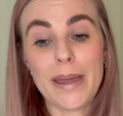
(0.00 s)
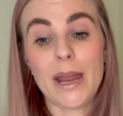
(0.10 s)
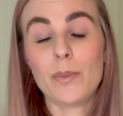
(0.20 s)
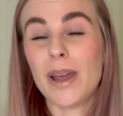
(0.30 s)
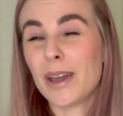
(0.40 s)

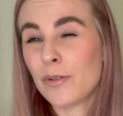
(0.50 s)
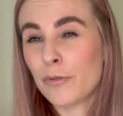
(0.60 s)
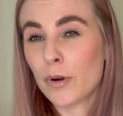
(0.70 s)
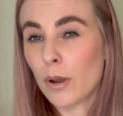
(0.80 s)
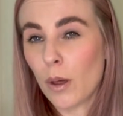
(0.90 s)
bandwagon
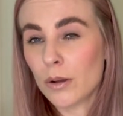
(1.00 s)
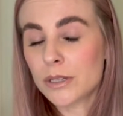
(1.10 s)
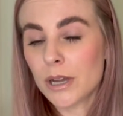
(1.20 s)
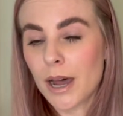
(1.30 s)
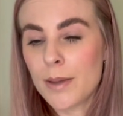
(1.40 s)
for a long
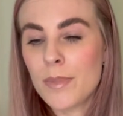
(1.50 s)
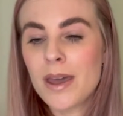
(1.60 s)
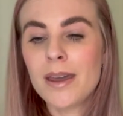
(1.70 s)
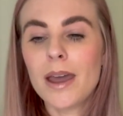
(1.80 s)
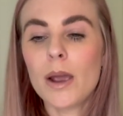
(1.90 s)
time,
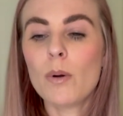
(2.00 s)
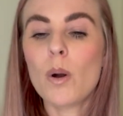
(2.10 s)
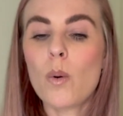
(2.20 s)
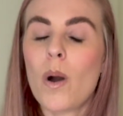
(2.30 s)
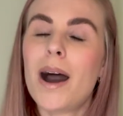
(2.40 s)
it
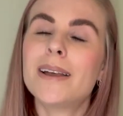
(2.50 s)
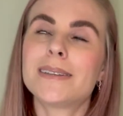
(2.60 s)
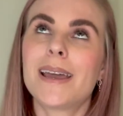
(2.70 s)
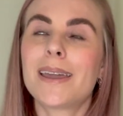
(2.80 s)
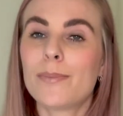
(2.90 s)
requires
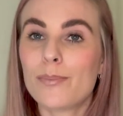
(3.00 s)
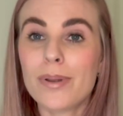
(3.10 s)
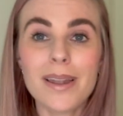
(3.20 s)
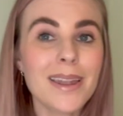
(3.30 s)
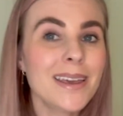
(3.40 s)
a
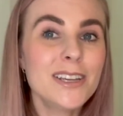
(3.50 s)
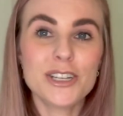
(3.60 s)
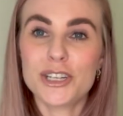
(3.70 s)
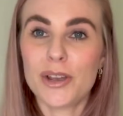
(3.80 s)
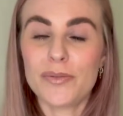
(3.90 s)
complete
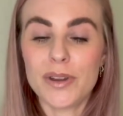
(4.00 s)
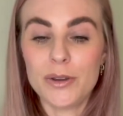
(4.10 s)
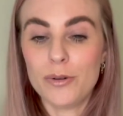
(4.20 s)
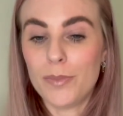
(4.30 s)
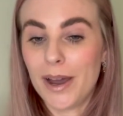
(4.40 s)
shift in
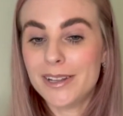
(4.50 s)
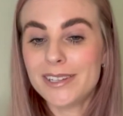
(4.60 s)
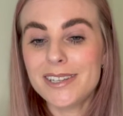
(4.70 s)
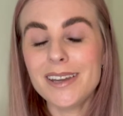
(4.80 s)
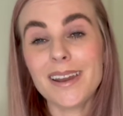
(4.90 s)
your
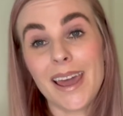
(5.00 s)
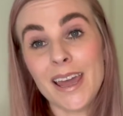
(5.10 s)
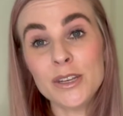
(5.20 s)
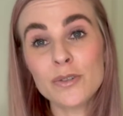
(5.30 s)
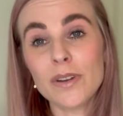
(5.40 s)
mindset
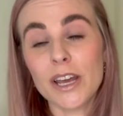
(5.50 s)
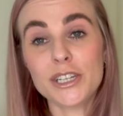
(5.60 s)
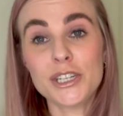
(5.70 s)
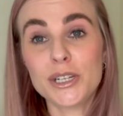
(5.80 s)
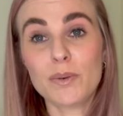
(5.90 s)
and your
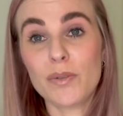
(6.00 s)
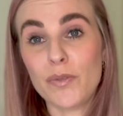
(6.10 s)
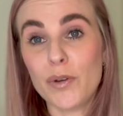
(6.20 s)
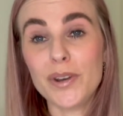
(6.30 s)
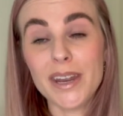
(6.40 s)
relationship with
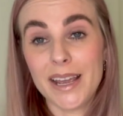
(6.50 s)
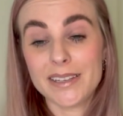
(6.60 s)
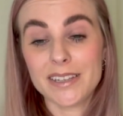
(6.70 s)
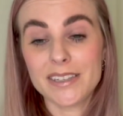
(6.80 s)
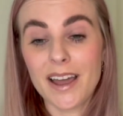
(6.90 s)
food and
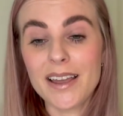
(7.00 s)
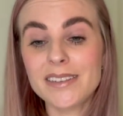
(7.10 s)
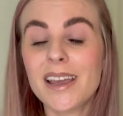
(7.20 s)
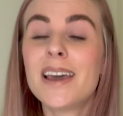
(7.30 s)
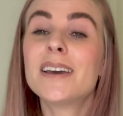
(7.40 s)

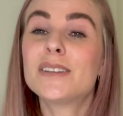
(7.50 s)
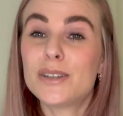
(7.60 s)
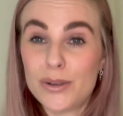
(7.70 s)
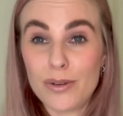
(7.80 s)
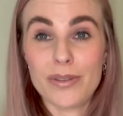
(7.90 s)
exercise to
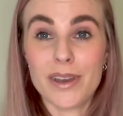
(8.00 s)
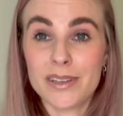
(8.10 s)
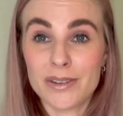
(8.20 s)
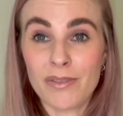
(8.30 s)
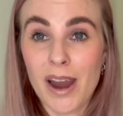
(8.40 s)
turn
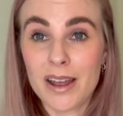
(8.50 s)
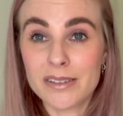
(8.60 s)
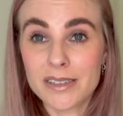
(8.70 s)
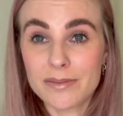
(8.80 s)
things around.